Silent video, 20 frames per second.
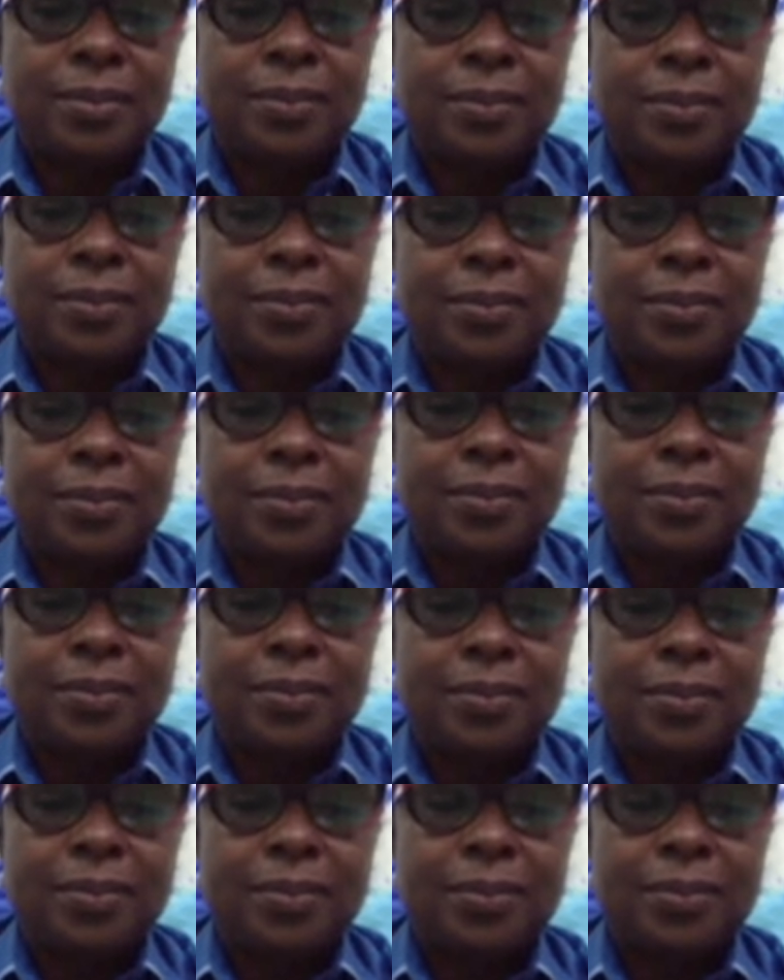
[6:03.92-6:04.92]

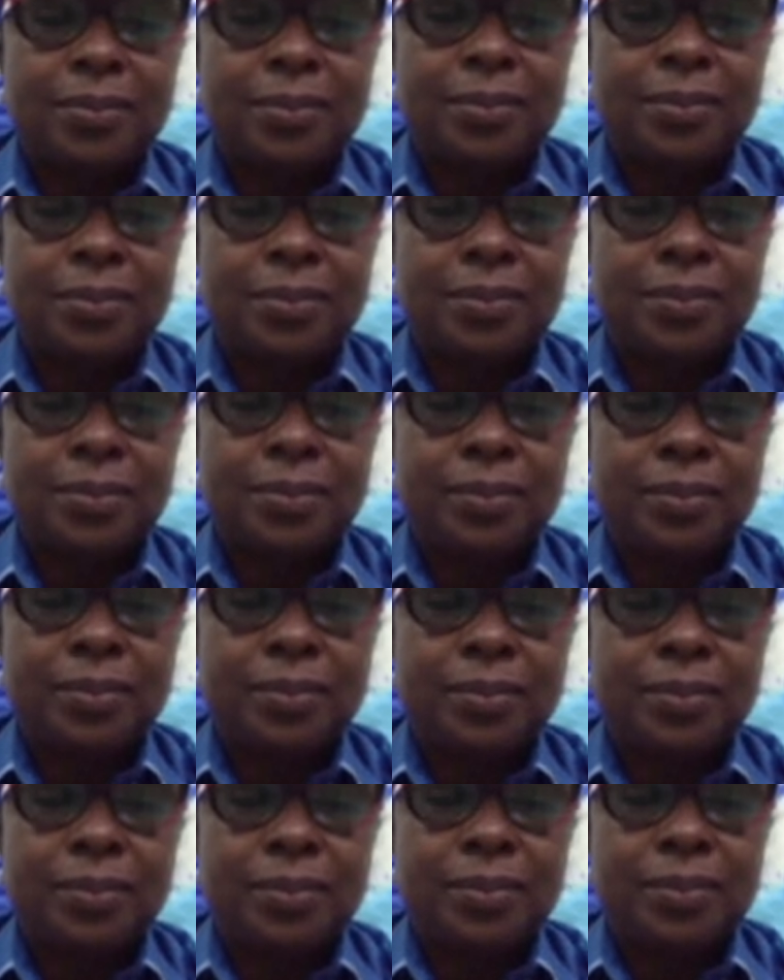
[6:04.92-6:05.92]

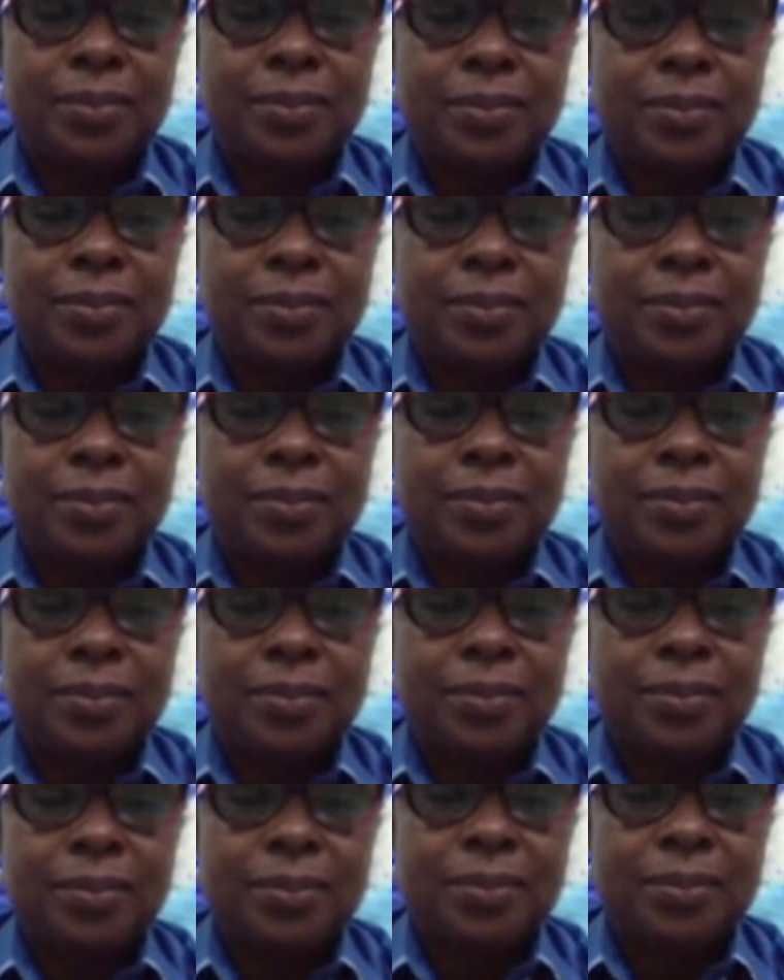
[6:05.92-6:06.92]

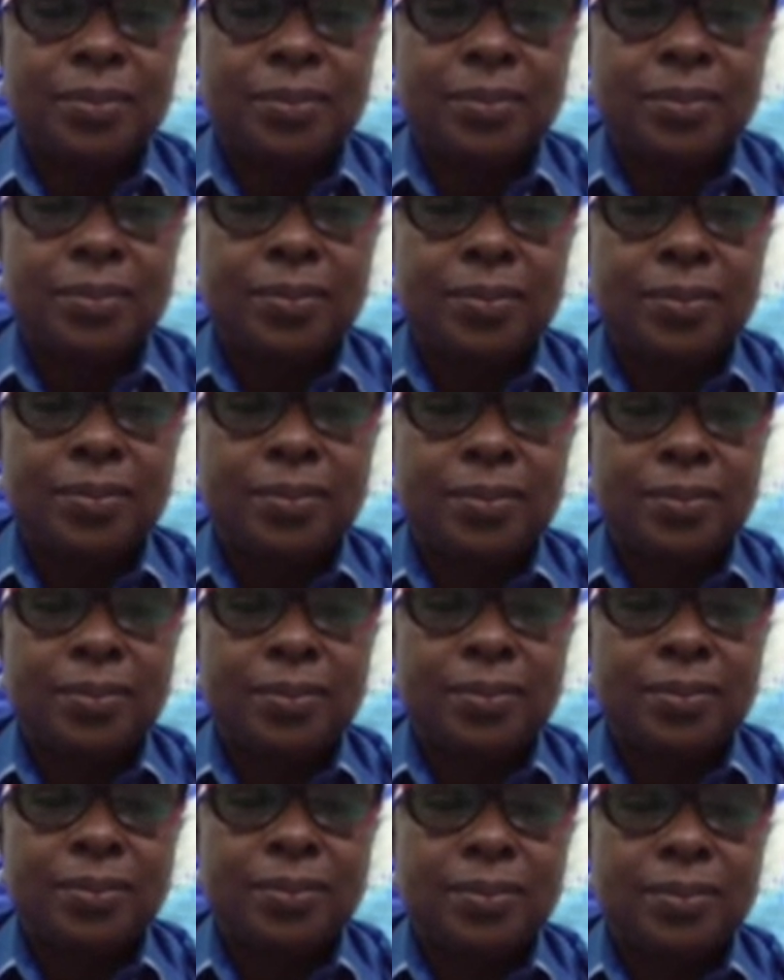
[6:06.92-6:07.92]

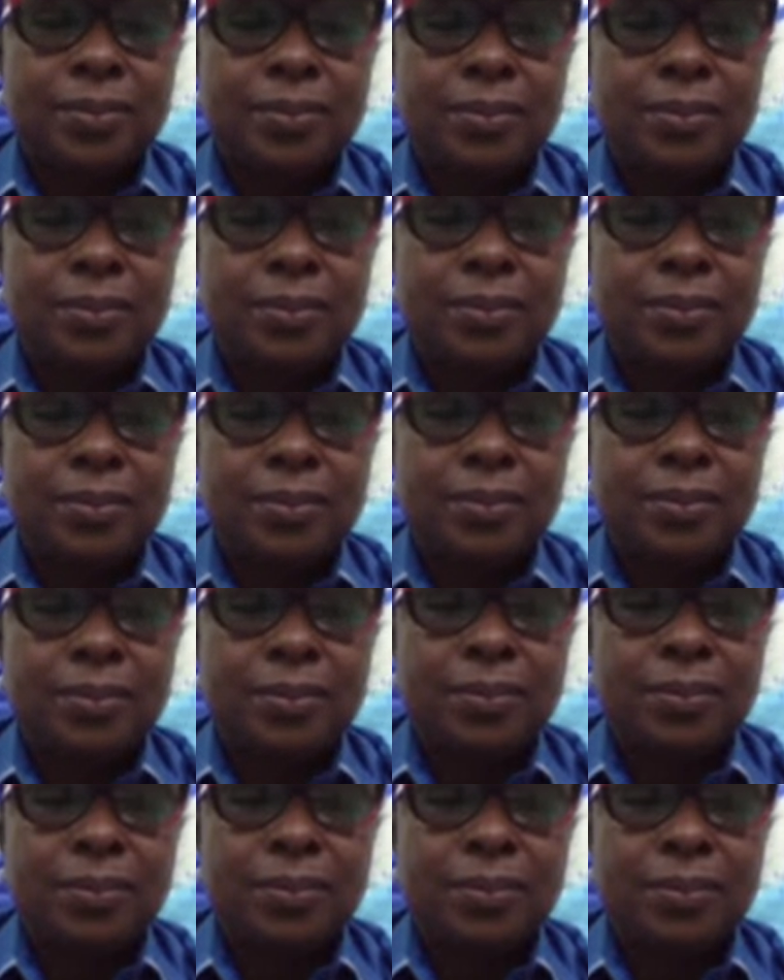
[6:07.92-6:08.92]

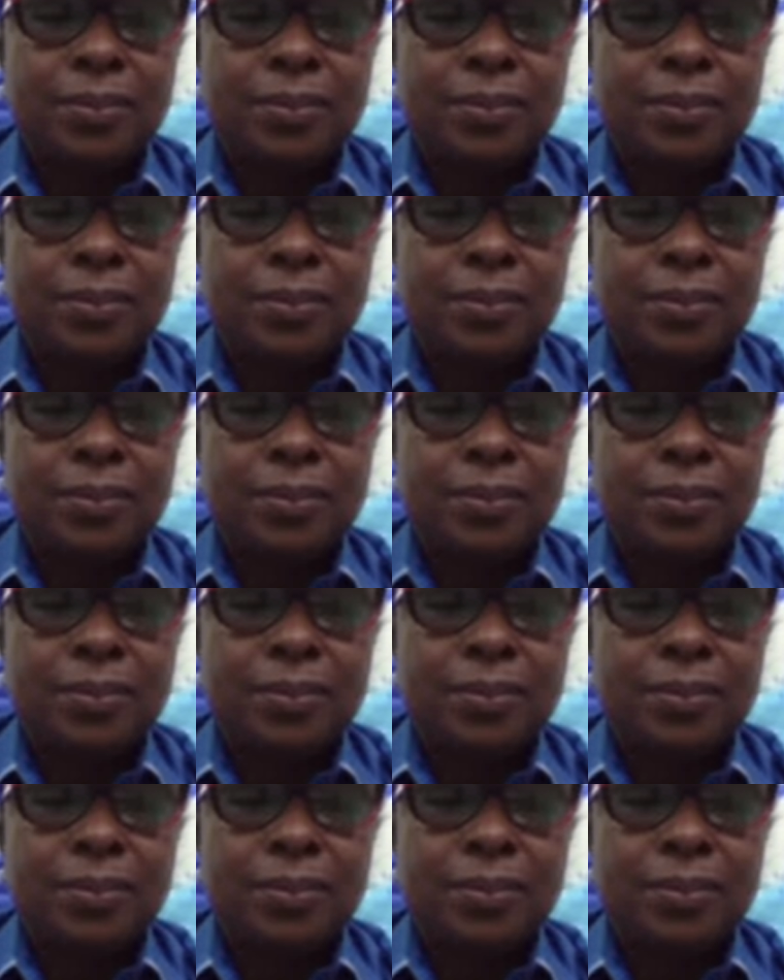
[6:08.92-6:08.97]
This person isn't speaking.